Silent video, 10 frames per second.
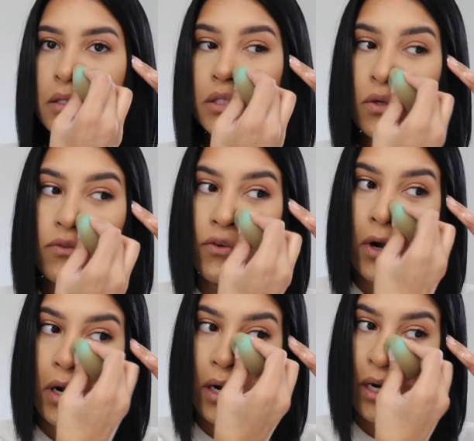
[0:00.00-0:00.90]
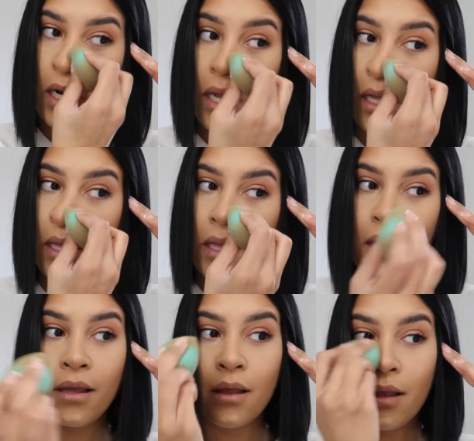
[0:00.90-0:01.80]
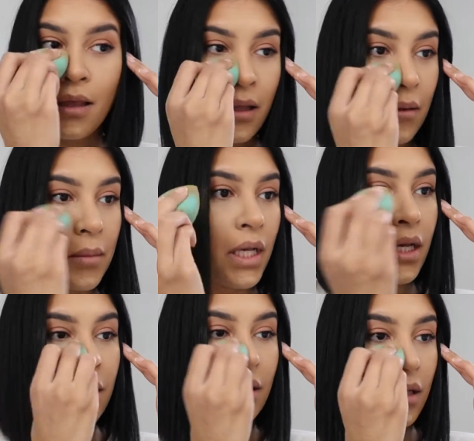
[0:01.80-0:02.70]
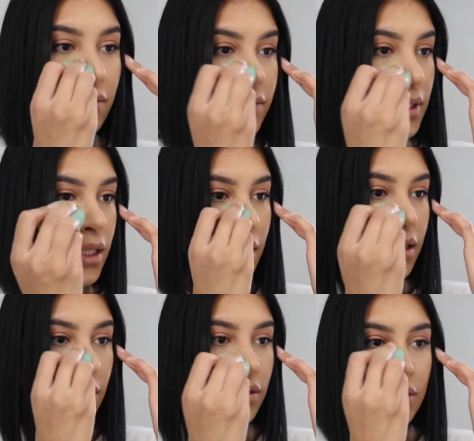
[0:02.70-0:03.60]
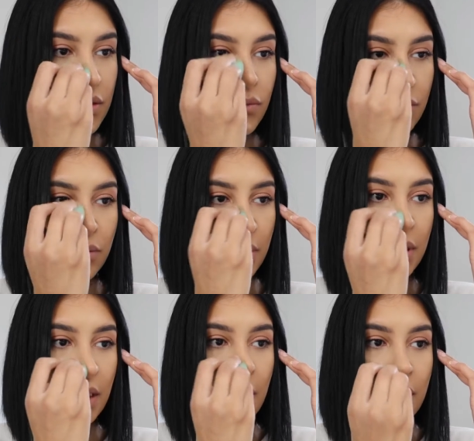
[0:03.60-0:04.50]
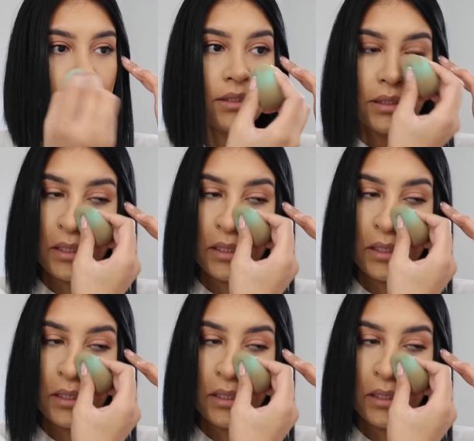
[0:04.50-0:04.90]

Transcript: So far, I'm kind of loving it. It looks really nice.